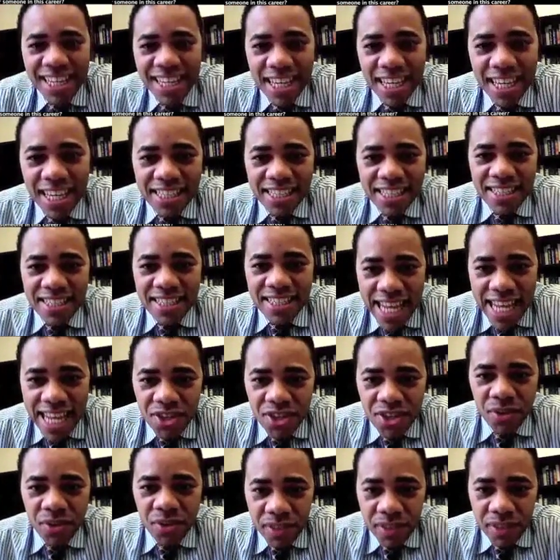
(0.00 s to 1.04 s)
that it's the
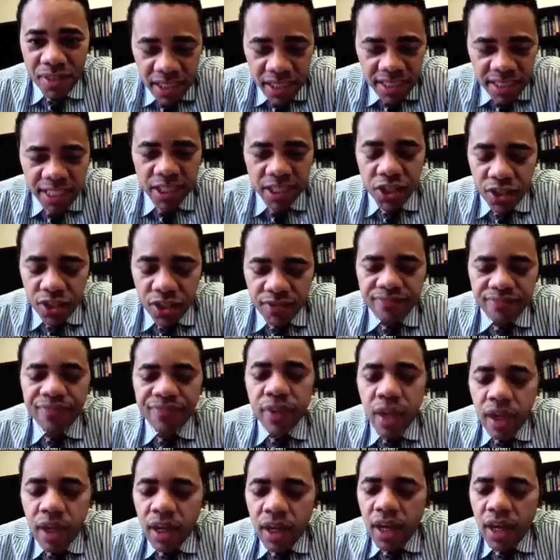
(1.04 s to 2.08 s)
nature of the condition.
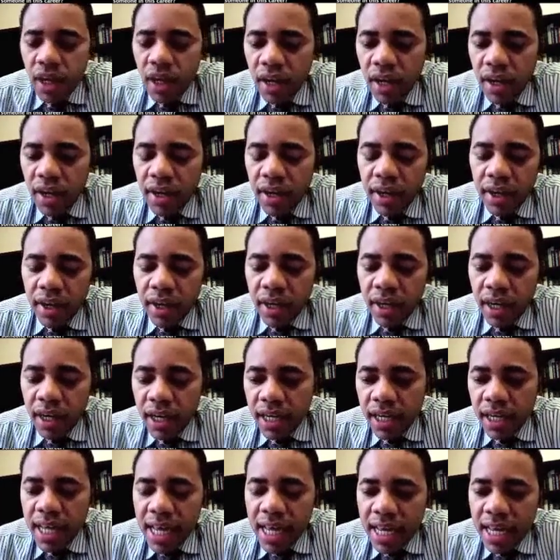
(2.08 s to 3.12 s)

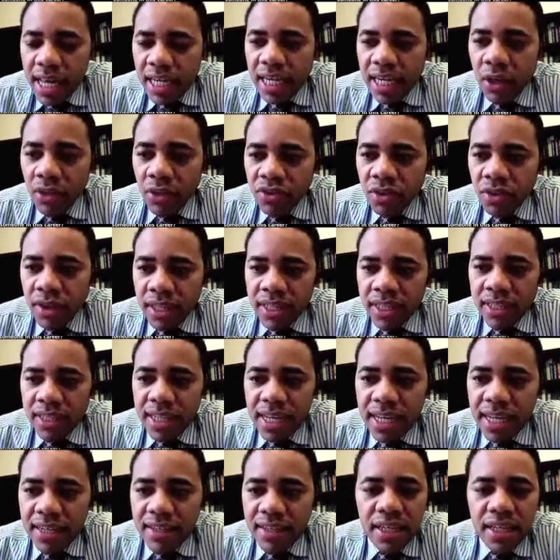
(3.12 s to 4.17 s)
And I also think
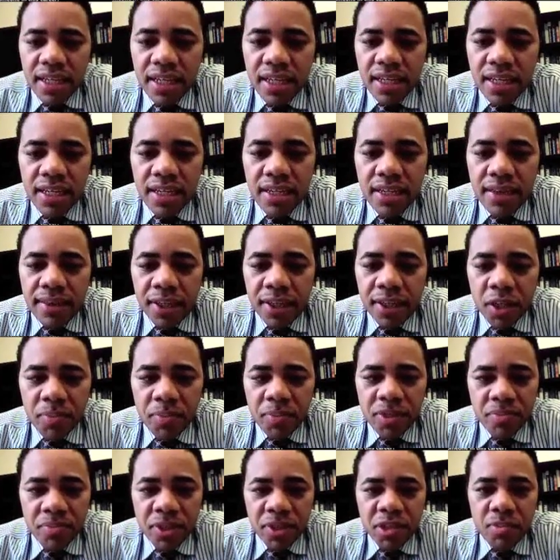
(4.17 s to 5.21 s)
that the
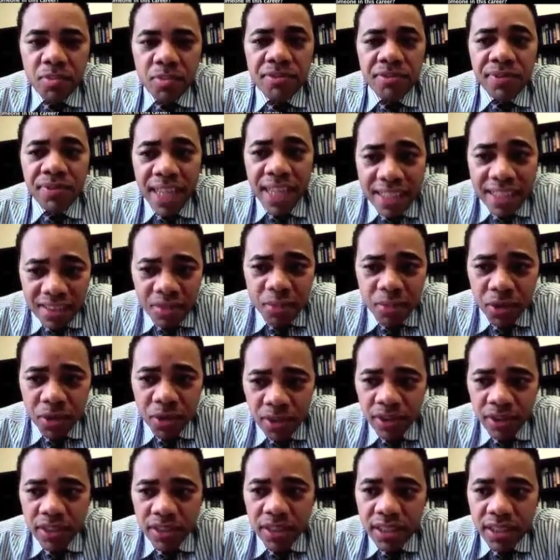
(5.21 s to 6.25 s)
therapist must be flexible.